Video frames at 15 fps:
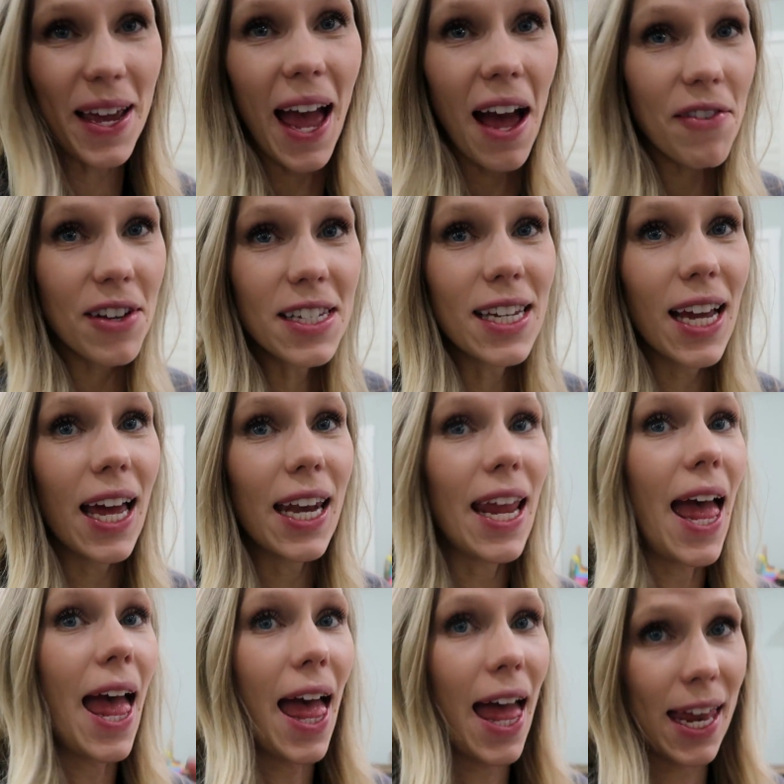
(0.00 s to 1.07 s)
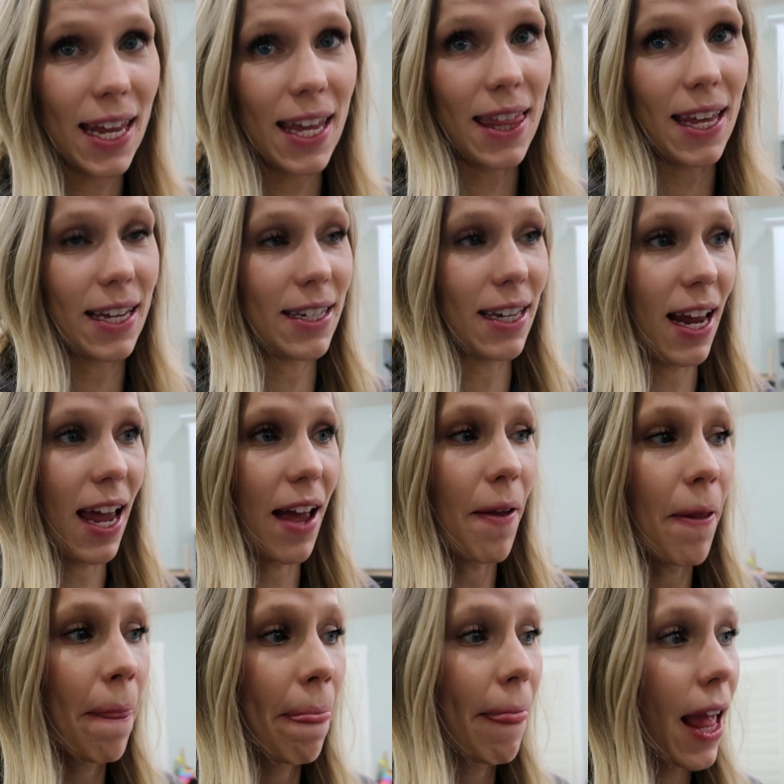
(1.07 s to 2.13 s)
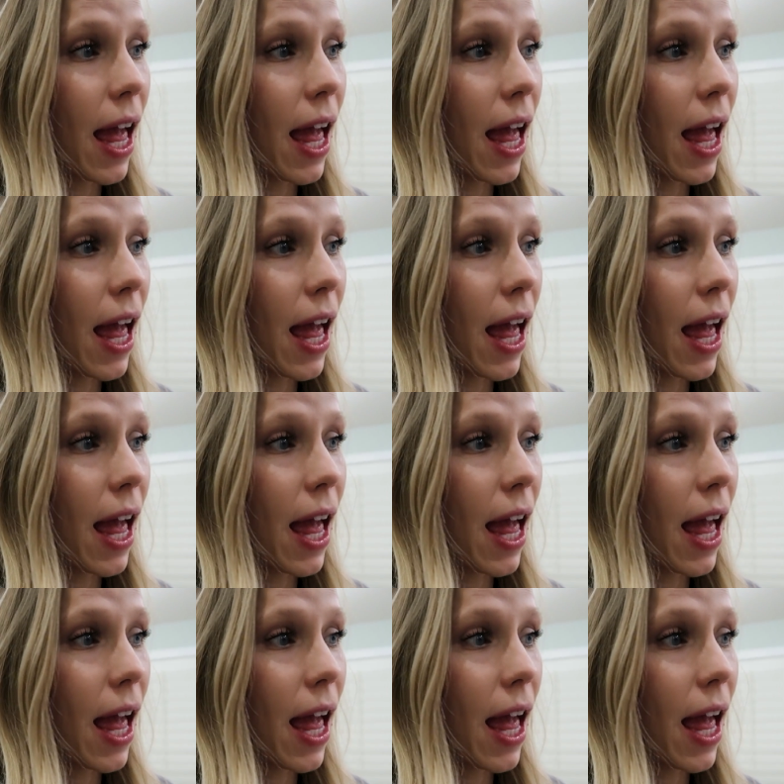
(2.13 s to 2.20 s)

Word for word: We haven't done anything today.